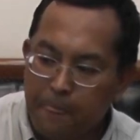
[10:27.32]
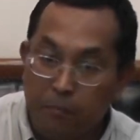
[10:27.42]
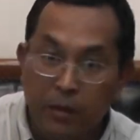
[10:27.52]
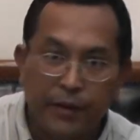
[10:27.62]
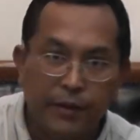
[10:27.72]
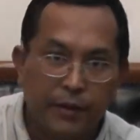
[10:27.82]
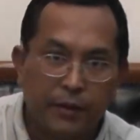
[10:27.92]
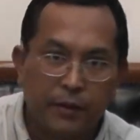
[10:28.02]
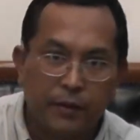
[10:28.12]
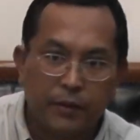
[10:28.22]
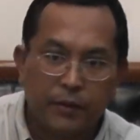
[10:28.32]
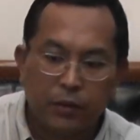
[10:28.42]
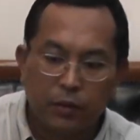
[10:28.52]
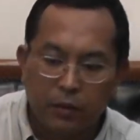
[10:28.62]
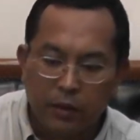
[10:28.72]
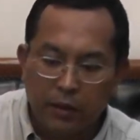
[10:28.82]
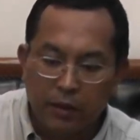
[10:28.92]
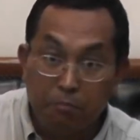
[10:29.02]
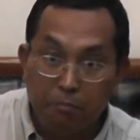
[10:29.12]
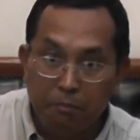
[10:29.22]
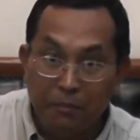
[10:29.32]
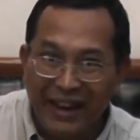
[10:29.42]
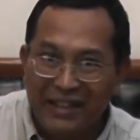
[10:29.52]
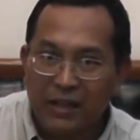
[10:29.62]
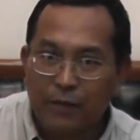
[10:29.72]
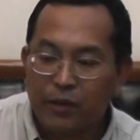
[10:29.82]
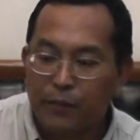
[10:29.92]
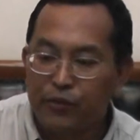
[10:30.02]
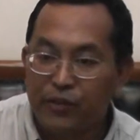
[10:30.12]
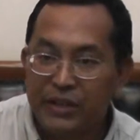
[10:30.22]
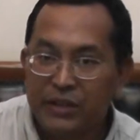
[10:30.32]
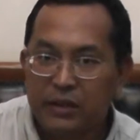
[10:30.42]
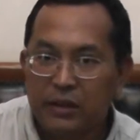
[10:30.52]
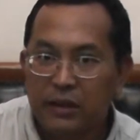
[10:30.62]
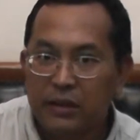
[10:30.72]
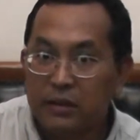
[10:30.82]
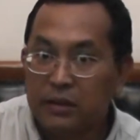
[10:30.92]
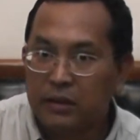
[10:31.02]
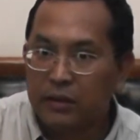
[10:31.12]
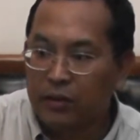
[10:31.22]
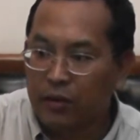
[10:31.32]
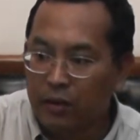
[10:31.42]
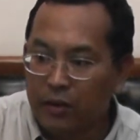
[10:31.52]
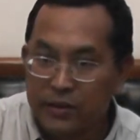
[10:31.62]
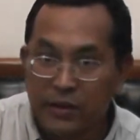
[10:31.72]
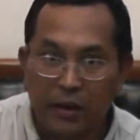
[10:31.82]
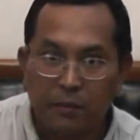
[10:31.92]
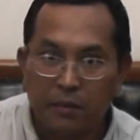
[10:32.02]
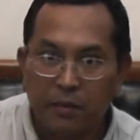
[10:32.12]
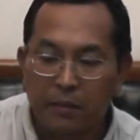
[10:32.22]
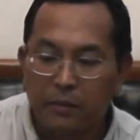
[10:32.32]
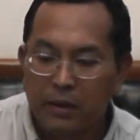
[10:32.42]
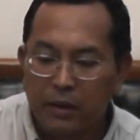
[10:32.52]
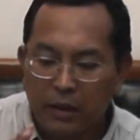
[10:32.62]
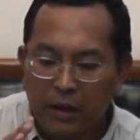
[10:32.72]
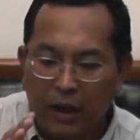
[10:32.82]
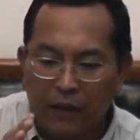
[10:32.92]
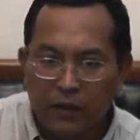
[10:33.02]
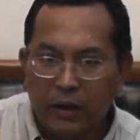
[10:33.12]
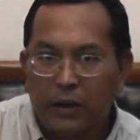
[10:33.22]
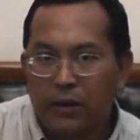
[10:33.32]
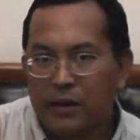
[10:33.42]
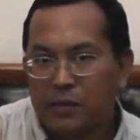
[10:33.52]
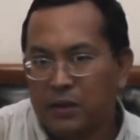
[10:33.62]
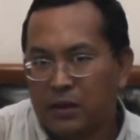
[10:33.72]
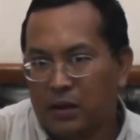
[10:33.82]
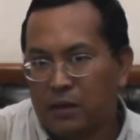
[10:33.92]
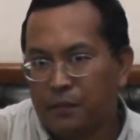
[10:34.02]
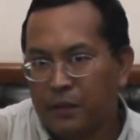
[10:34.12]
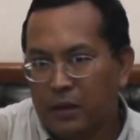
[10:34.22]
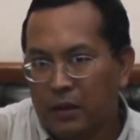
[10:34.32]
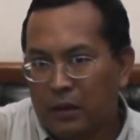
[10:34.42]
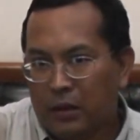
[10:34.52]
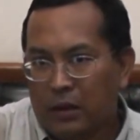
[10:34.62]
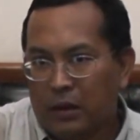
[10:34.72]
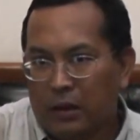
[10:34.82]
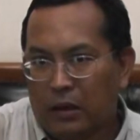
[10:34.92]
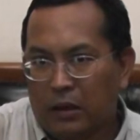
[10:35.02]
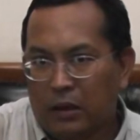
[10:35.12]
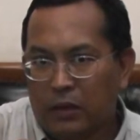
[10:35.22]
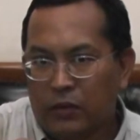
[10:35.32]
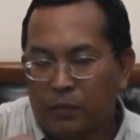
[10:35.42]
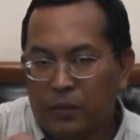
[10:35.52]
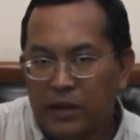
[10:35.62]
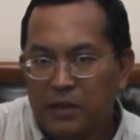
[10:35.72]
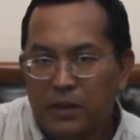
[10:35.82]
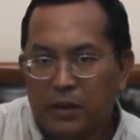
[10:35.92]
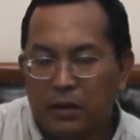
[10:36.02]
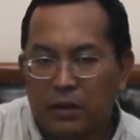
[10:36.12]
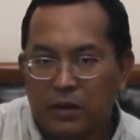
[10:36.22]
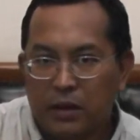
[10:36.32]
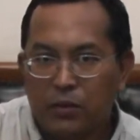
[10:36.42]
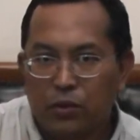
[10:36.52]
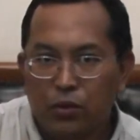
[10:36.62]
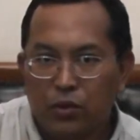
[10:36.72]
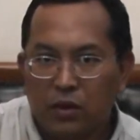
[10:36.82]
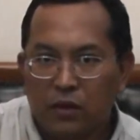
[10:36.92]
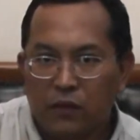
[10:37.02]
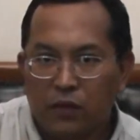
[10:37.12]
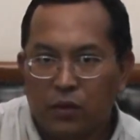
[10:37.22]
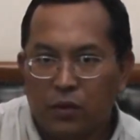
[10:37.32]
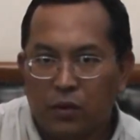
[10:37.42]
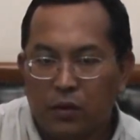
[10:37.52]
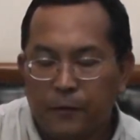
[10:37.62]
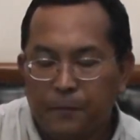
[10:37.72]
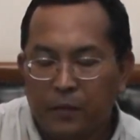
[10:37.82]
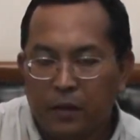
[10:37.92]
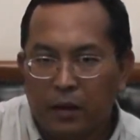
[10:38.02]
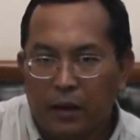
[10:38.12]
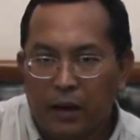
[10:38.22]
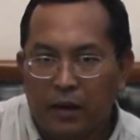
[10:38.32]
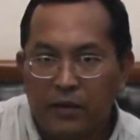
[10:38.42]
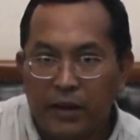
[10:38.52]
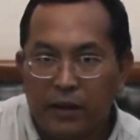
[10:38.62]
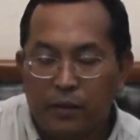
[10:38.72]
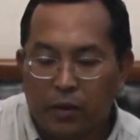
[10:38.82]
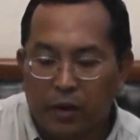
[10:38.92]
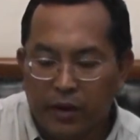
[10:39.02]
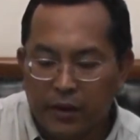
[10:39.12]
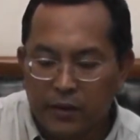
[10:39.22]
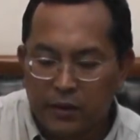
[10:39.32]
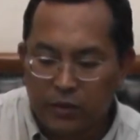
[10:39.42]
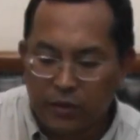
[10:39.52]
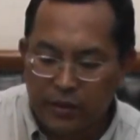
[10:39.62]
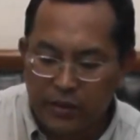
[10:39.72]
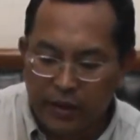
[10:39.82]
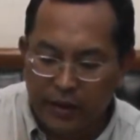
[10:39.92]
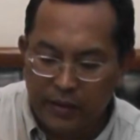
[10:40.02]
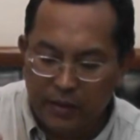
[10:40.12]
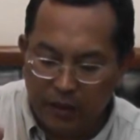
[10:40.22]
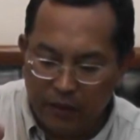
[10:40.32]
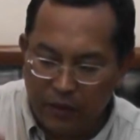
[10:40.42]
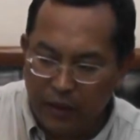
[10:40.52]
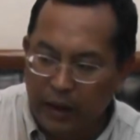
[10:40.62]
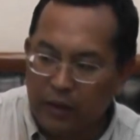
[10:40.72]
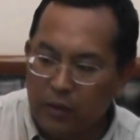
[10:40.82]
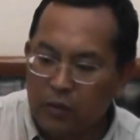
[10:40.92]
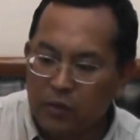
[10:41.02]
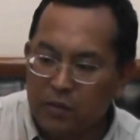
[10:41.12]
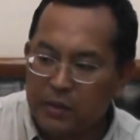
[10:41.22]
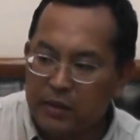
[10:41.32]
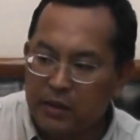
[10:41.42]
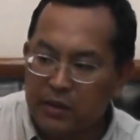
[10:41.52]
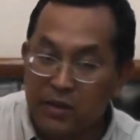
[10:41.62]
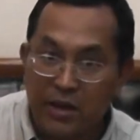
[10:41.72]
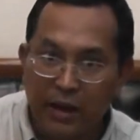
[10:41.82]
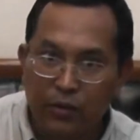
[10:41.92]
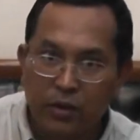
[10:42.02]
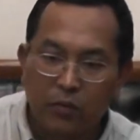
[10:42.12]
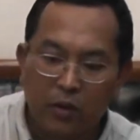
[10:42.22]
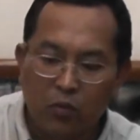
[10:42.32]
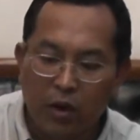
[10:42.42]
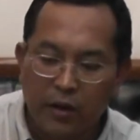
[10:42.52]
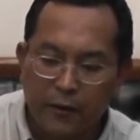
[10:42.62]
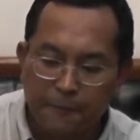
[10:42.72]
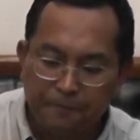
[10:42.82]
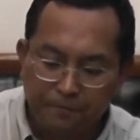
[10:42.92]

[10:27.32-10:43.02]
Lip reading: blender. So the basic preparation is they're all the same. Remember, avocado has become a replacement, a substitution for a lot of dairy products. So in this case, avocado was basically just diluted with water.